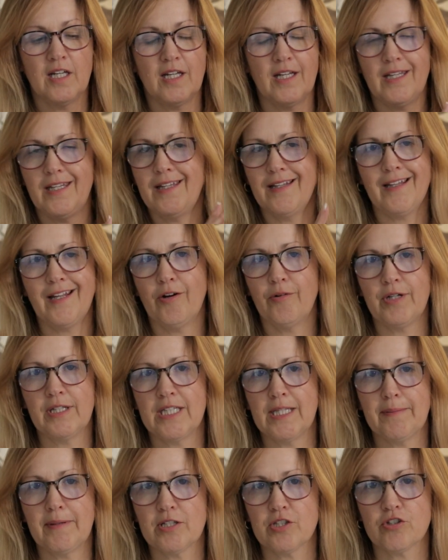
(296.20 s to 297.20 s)
they don't need
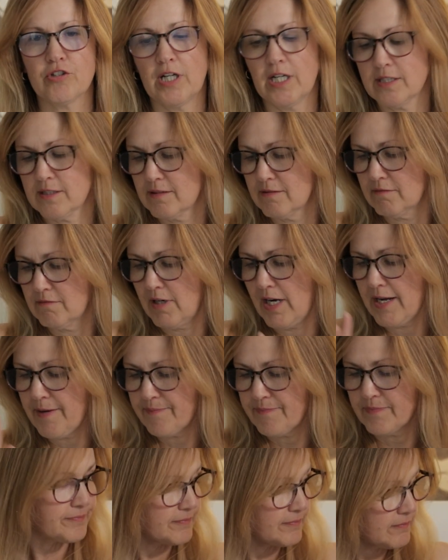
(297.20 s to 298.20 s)
that much stress,
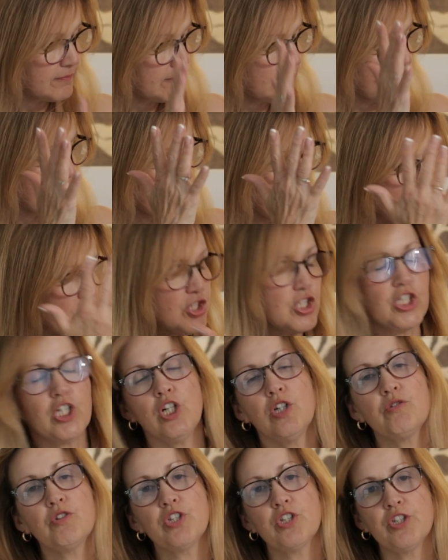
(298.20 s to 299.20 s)
right? So you
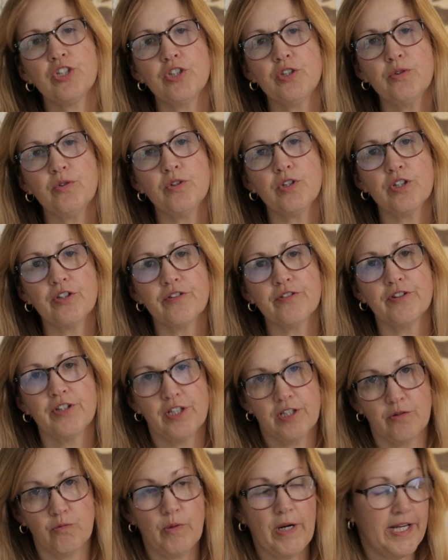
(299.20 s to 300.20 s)
go to
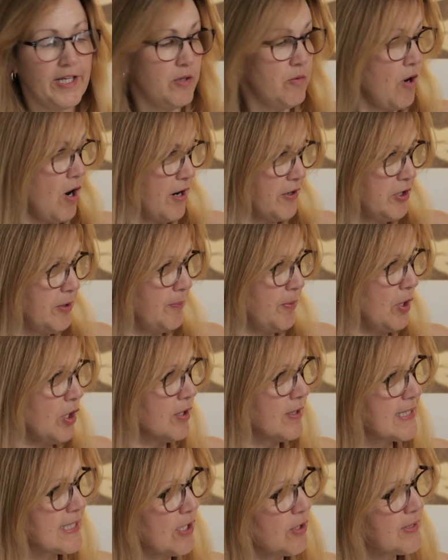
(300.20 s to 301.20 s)
where you are in the
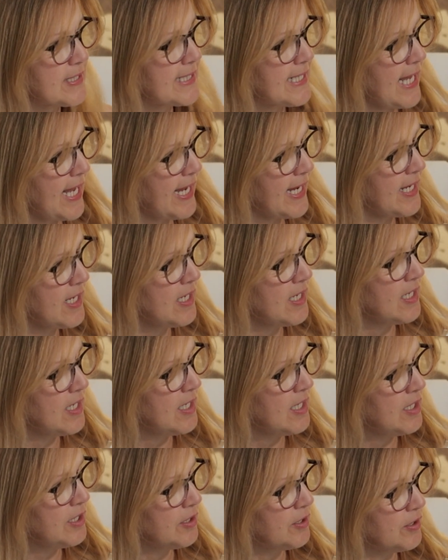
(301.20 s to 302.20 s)
book. So say
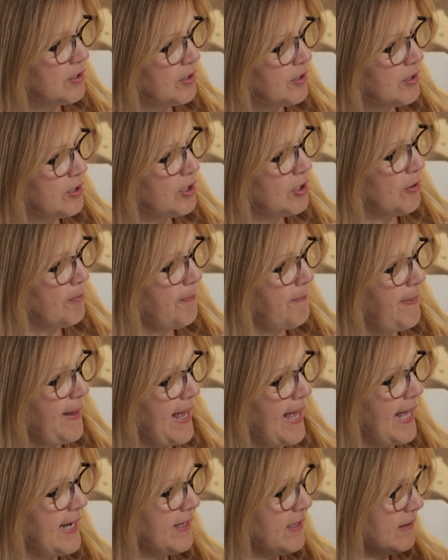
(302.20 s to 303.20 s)
you're
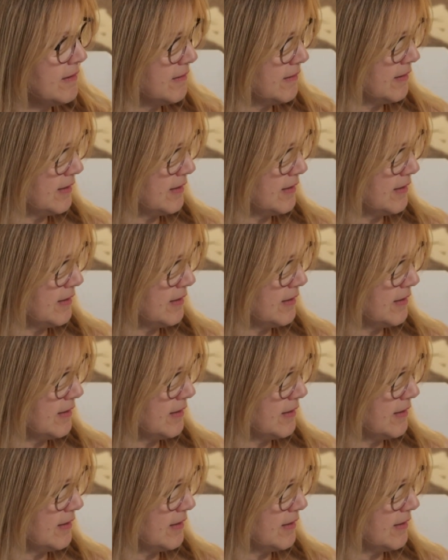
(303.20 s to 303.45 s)
Ben,